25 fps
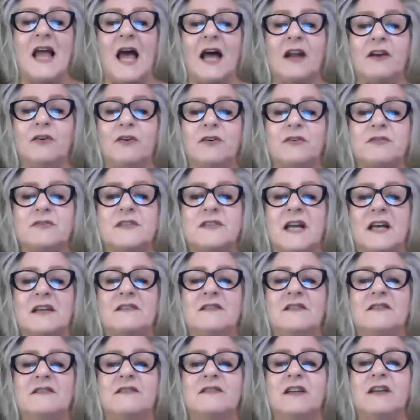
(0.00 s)
and
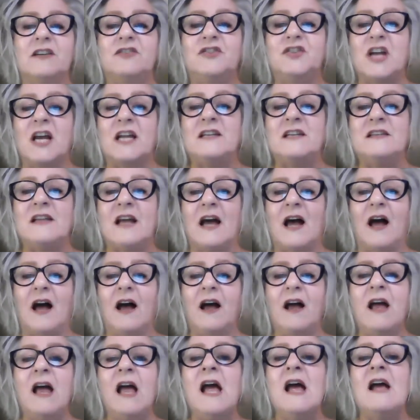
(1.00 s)
heterosexist
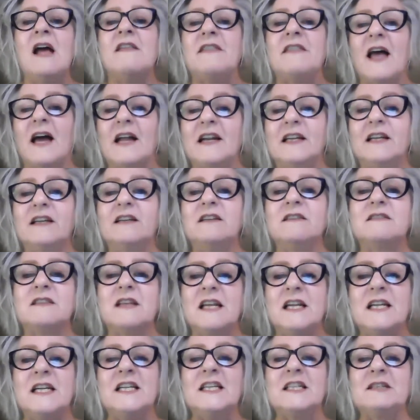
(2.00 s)
agenda. That is,
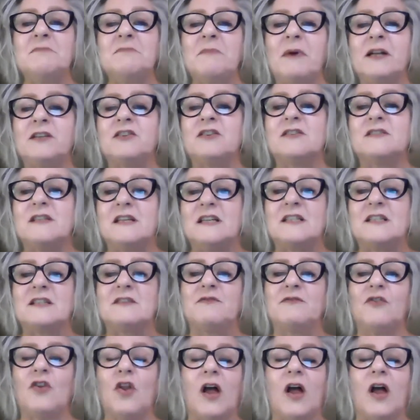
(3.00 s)
inasmuch as these